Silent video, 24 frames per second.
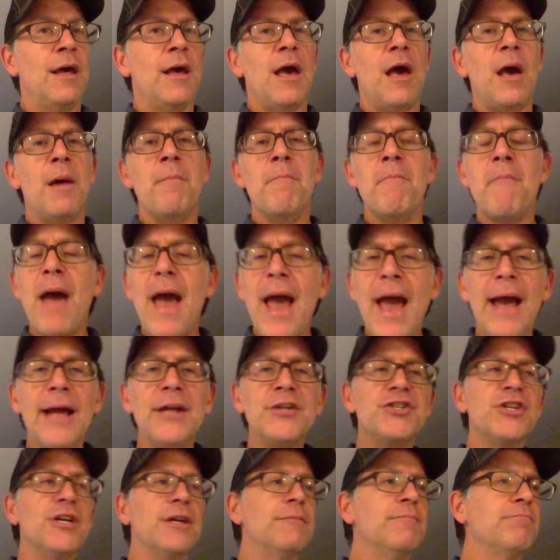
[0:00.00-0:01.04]

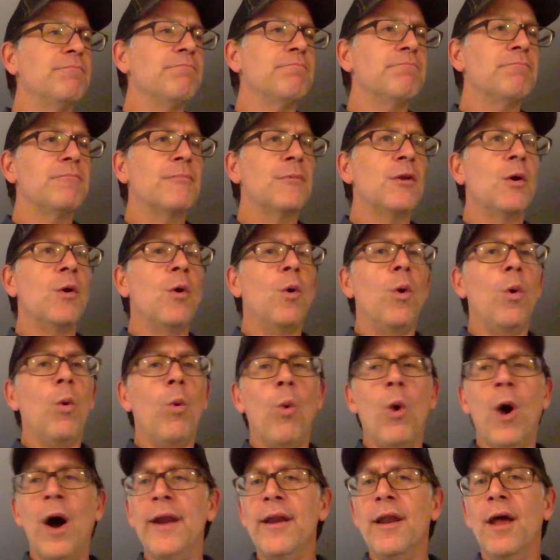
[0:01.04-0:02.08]
Imagine
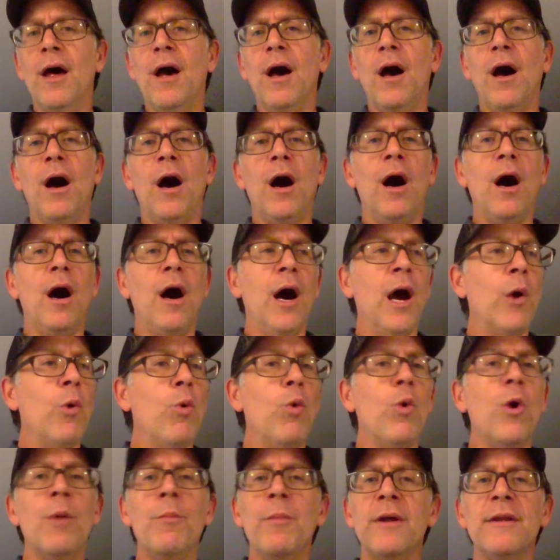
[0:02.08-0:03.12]
what a
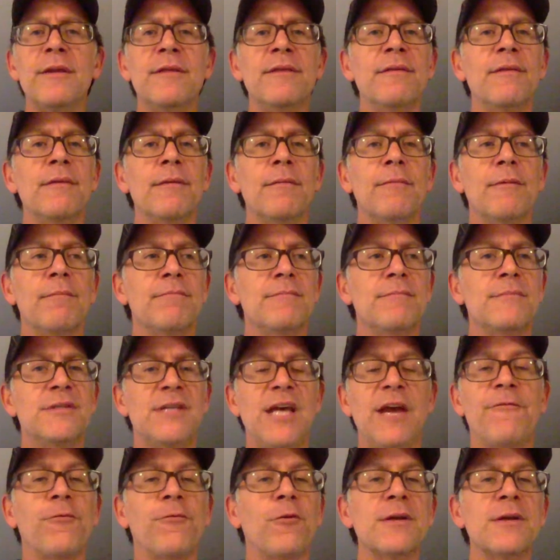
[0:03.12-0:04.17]
woman,
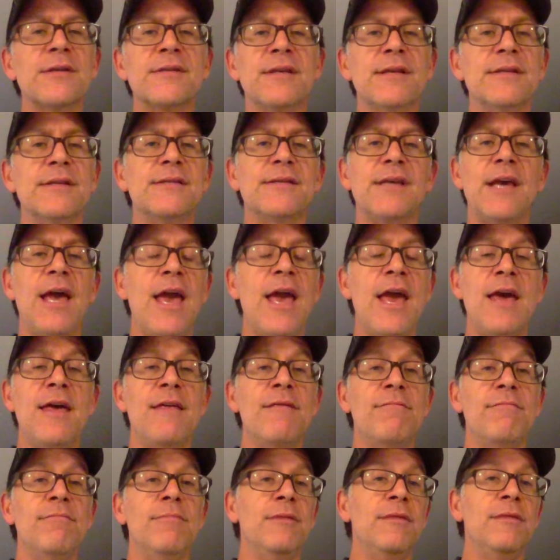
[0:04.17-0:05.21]
say for instance,
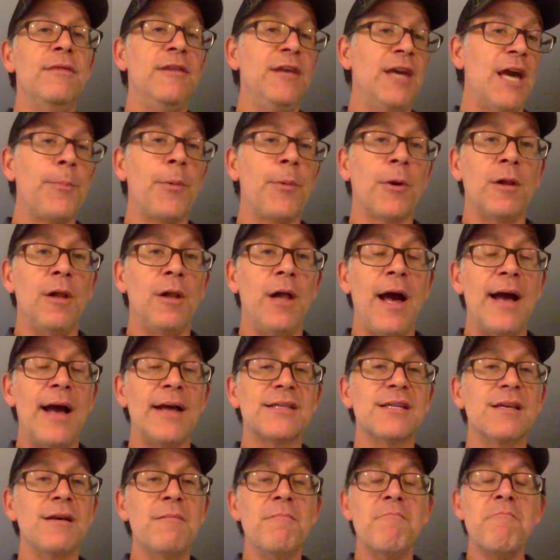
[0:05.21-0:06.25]
in the upper
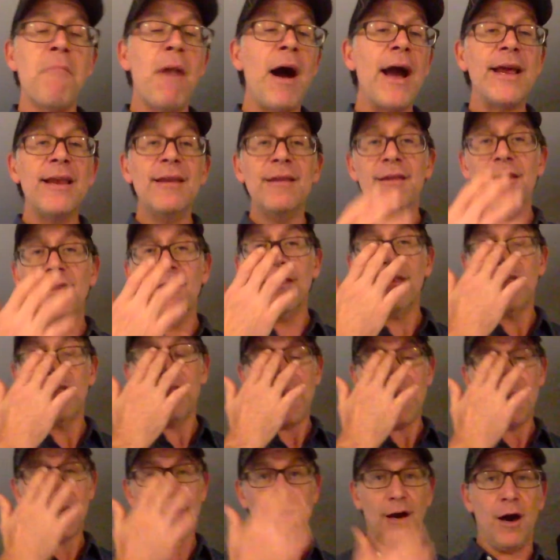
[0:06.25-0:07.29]
class might
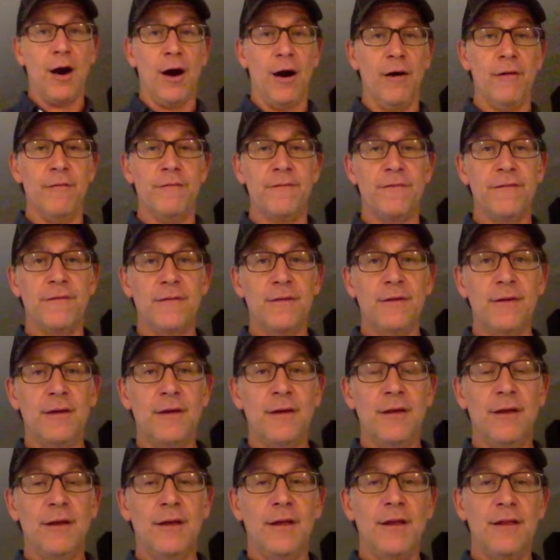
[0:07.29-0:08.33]
think of
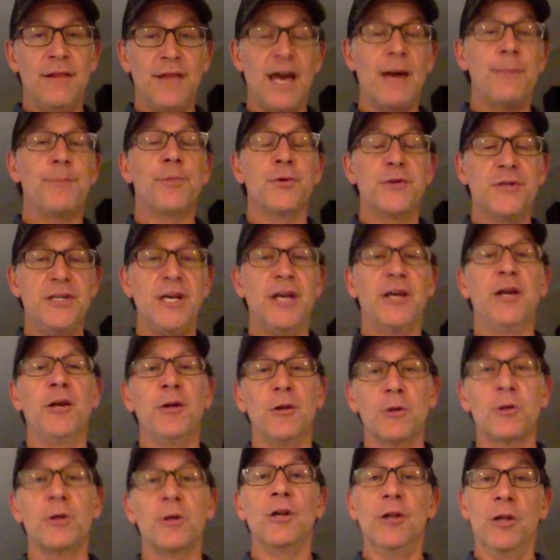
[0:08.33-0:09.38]
that
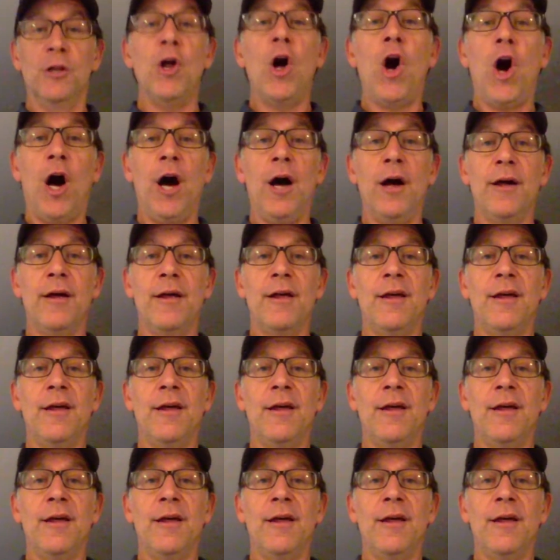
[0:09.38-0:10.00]
particular law,